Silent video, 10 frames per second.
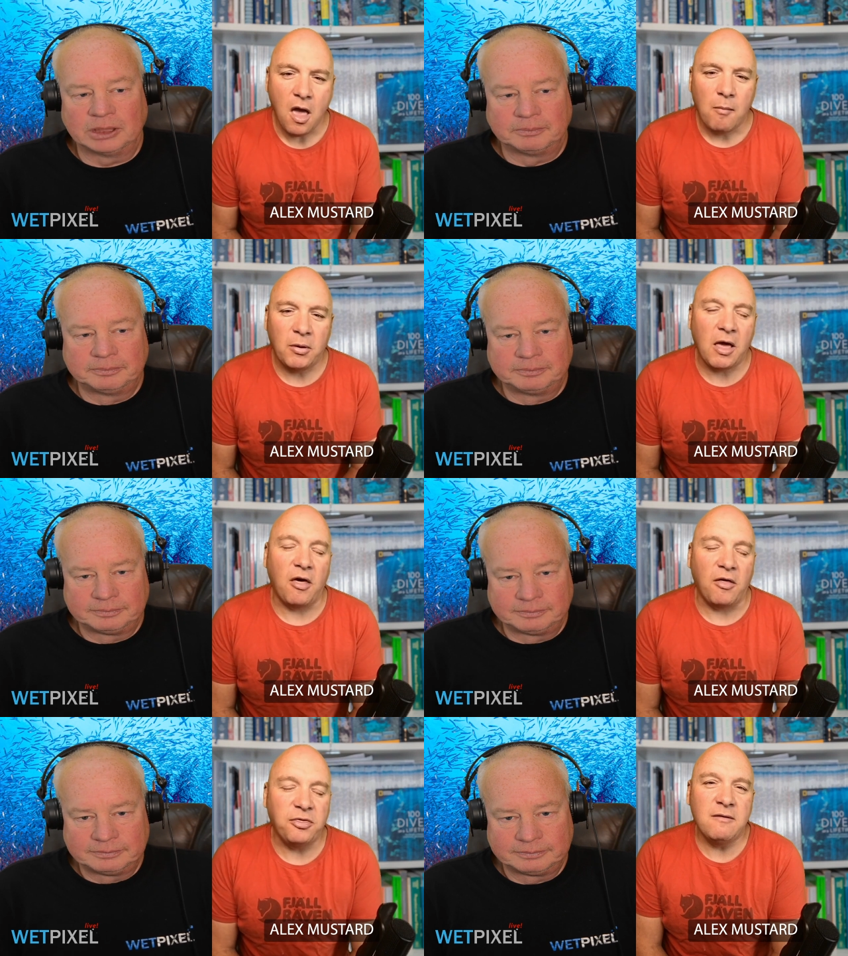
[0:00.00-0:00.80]
Speaker 1: But I,
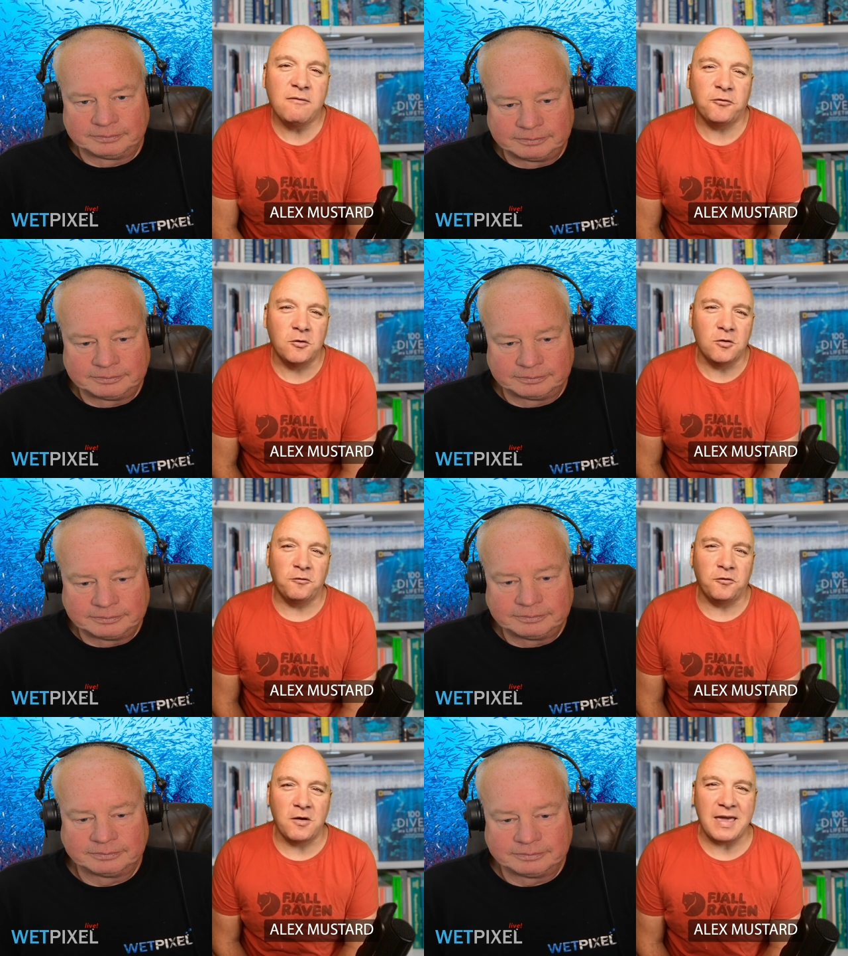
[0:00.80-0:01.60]
I think for
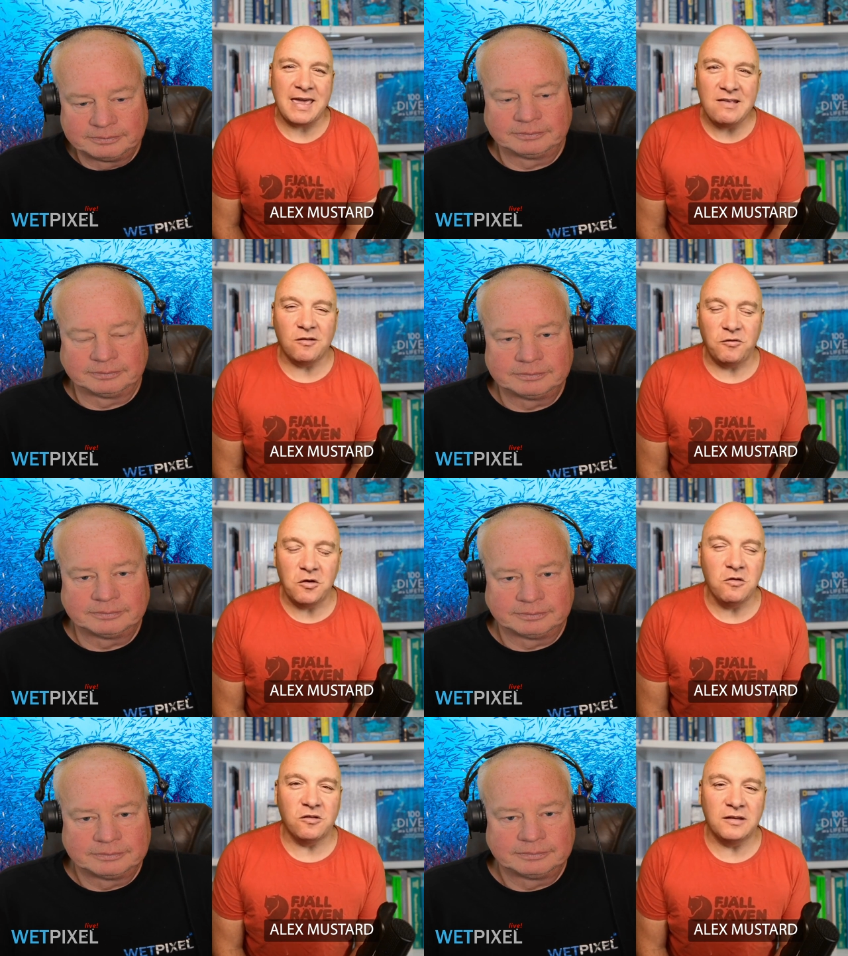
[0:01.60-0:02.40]
for ease of
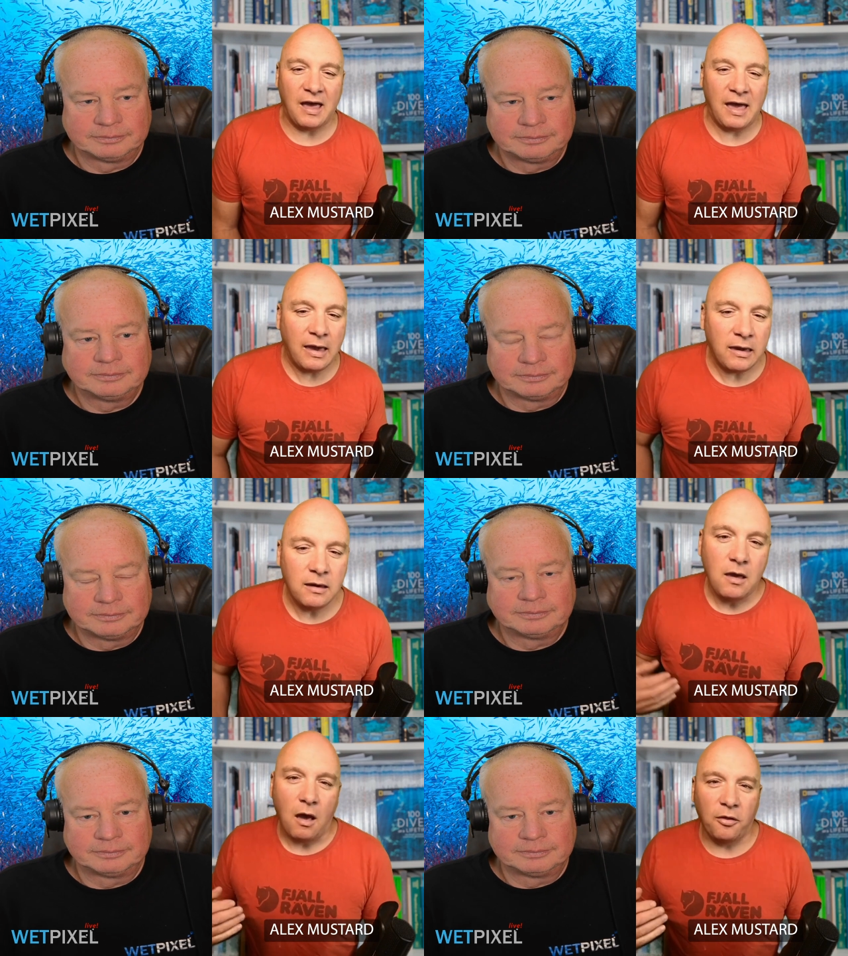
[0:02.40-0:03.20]
use today,
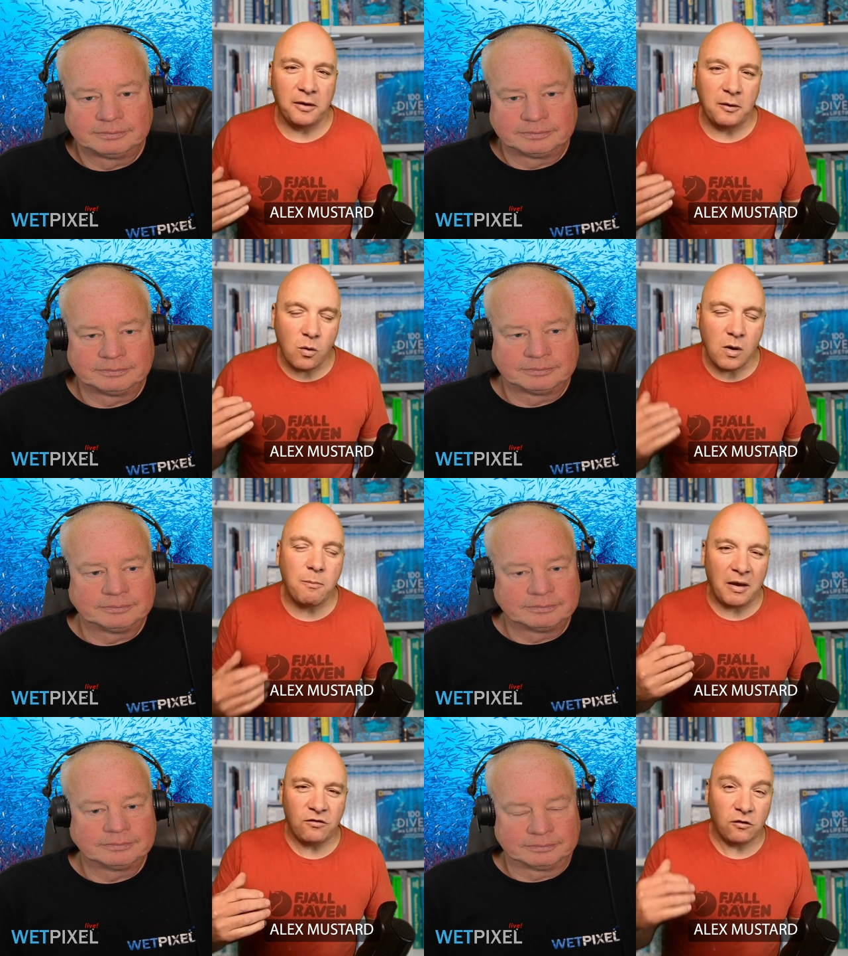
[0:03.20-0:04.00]
I think we're
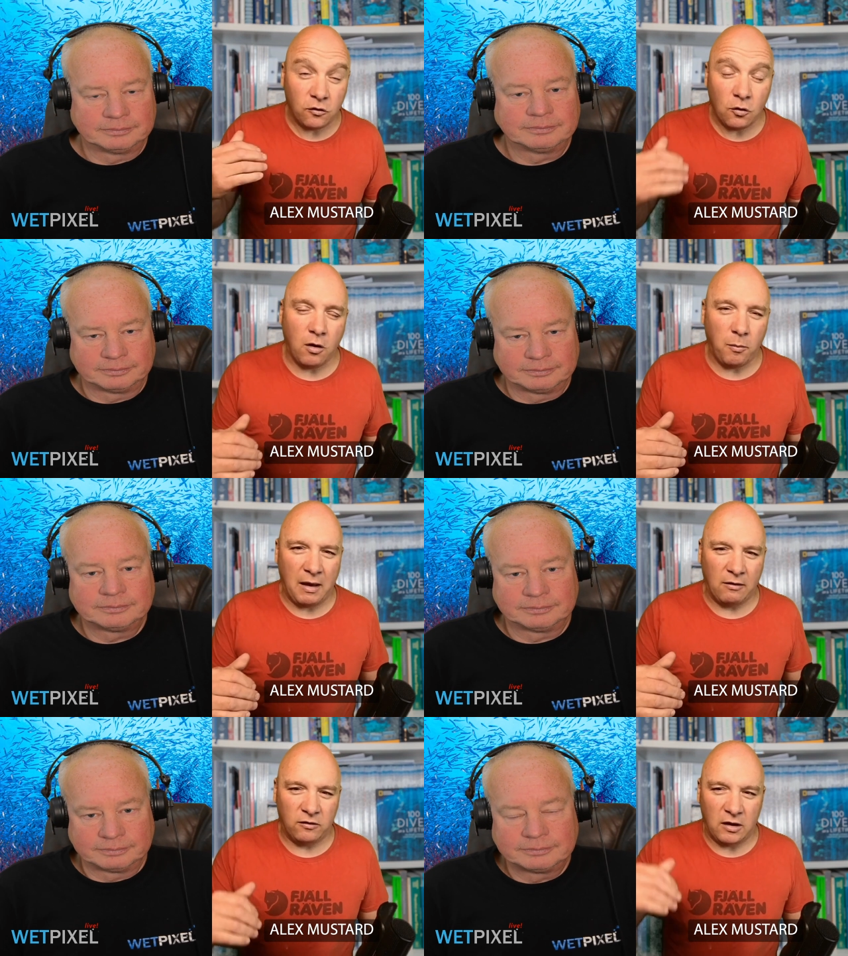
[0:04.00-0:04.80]
best to talk
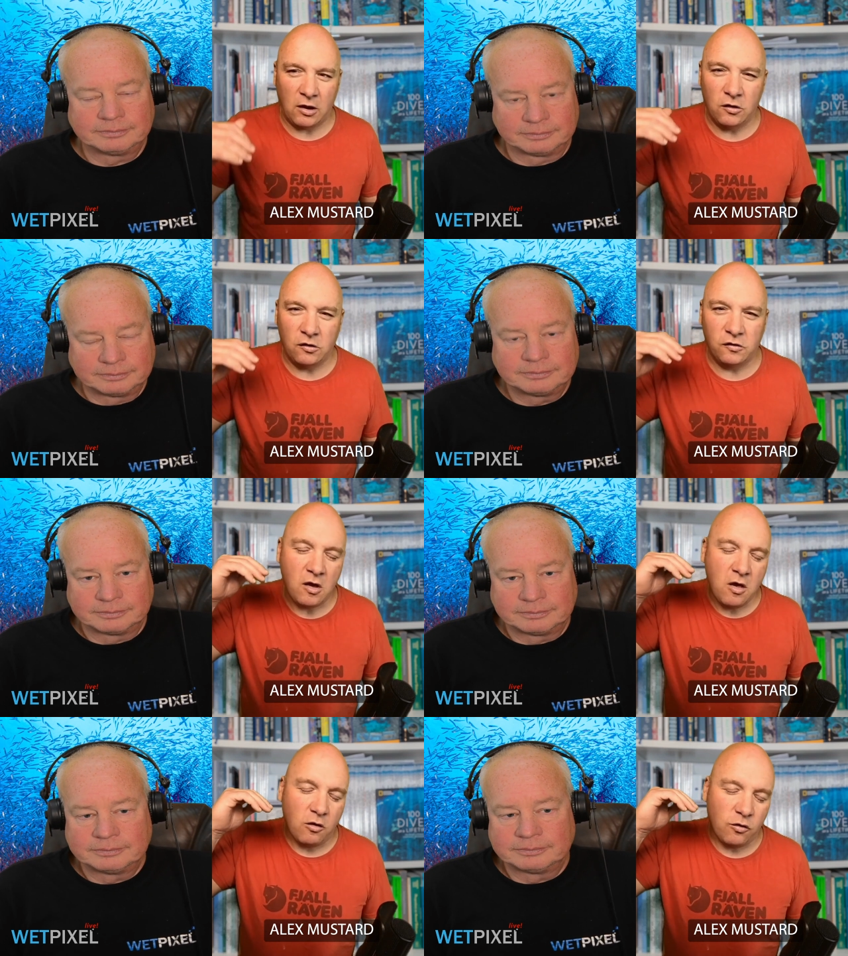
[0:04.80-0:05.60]
about it as
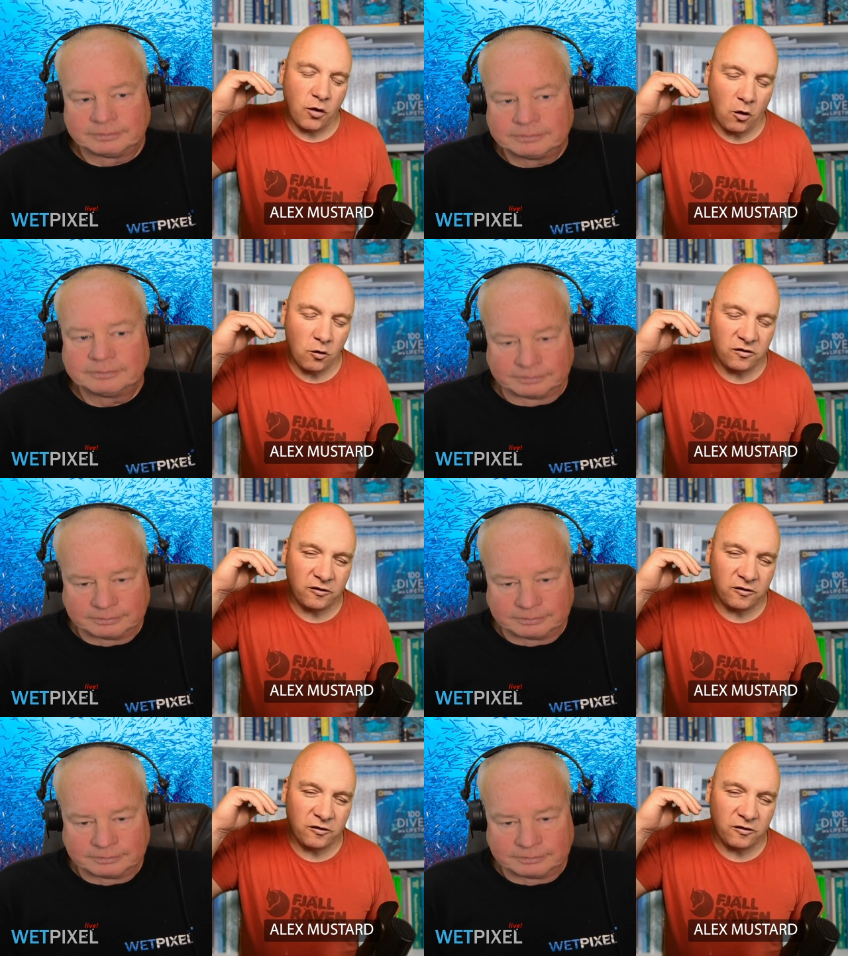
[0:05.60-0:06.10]
those